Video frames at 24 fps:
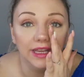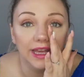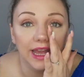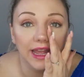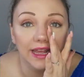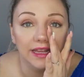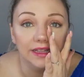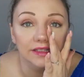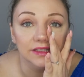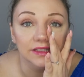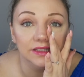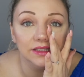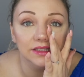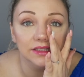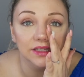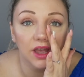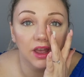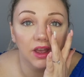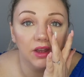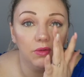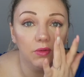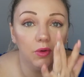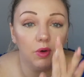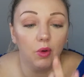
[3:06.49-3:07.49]
getting
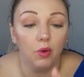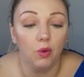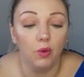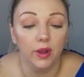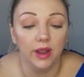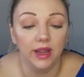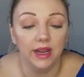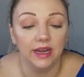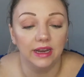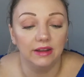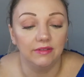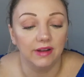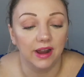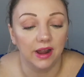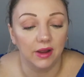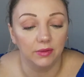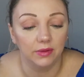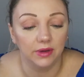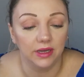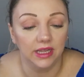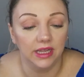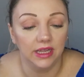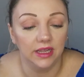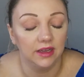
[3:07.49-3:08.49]
so oily
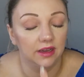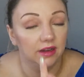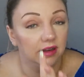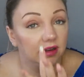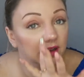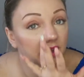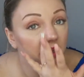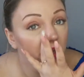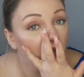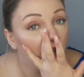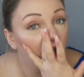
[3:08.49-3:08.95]
around here.